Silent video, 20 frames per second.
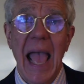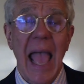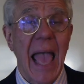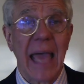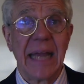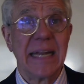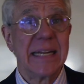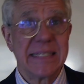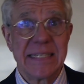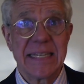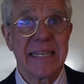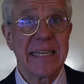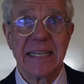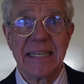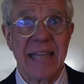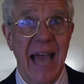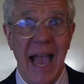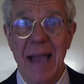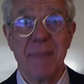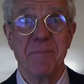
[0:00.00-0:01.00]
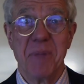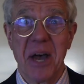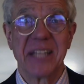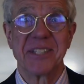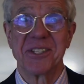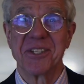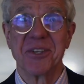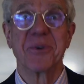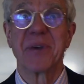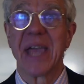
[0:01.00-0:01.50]
And indeed, I'm not
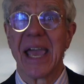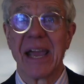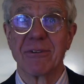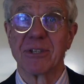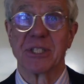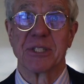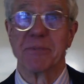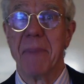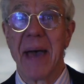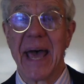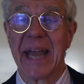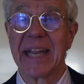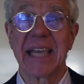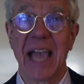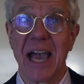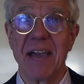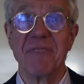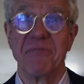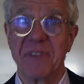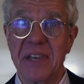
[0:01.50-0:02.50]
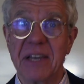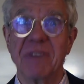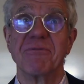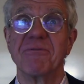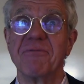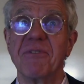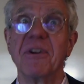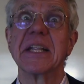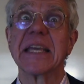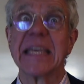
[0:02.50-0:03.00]
so charismatic. I feel
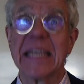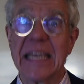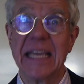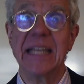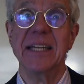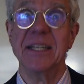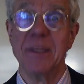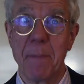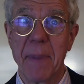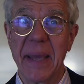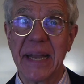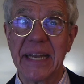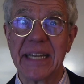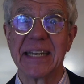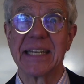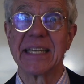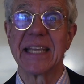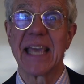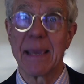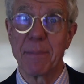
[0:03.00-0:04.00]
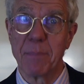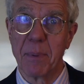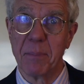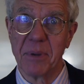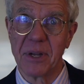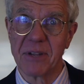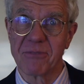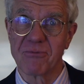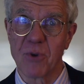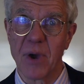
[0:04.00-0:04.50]
fully independent and
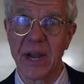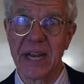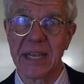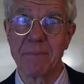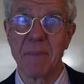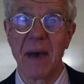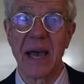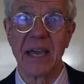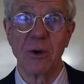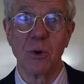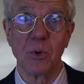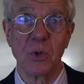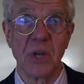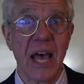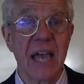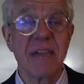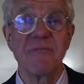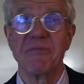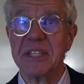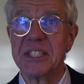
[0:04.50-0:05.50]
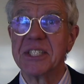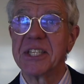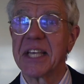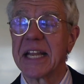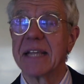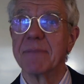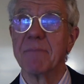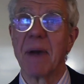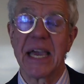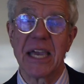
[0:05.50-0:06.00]
capable of running my own life and
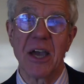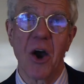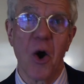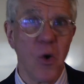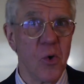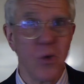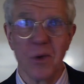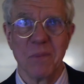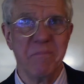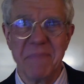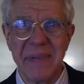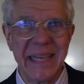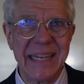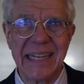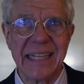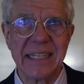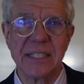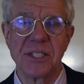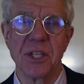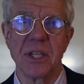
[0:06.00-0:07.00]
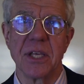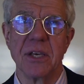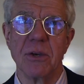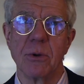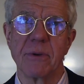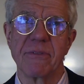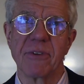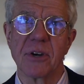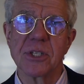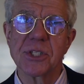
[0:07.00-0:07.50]
setting my own meaning to the
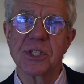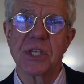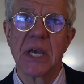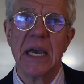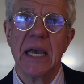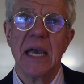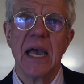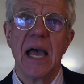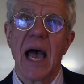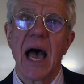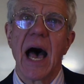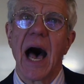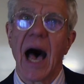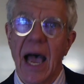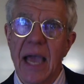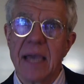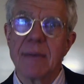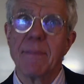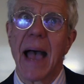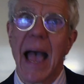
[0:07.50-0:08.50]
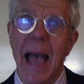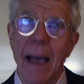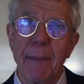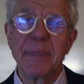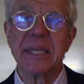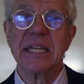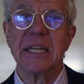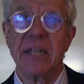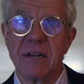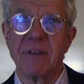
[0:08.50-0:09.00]
universe. I am
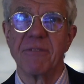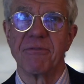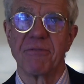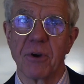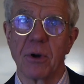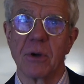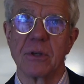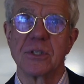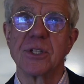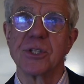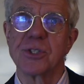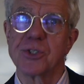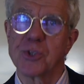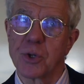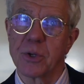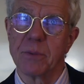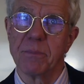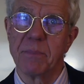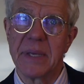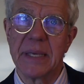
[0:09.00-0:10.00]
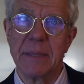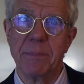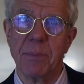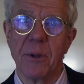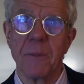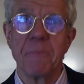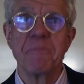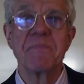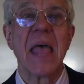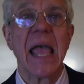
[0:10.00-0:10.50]
happy to defer to certain
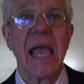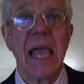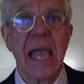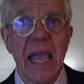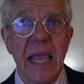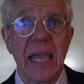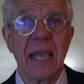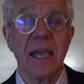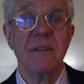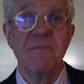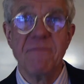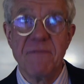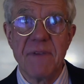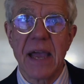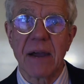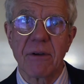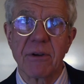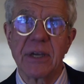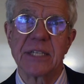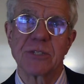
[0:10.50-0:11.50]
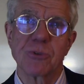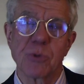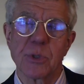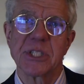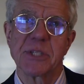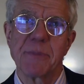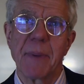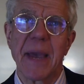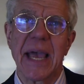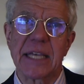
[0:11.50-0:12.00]
people in various
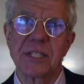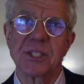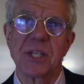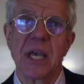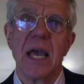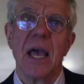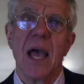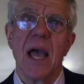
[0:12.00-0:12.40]
respects.